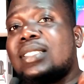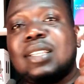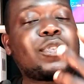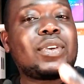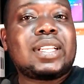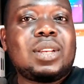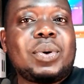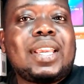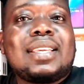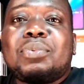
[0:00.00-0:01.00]

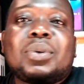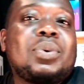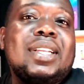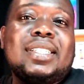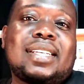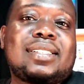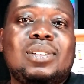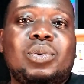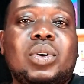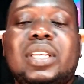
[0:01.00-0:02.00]
definitely we couldn't just
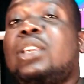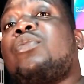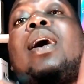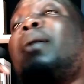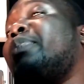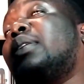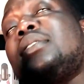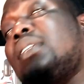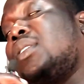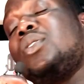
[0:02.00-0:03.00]
give up and say,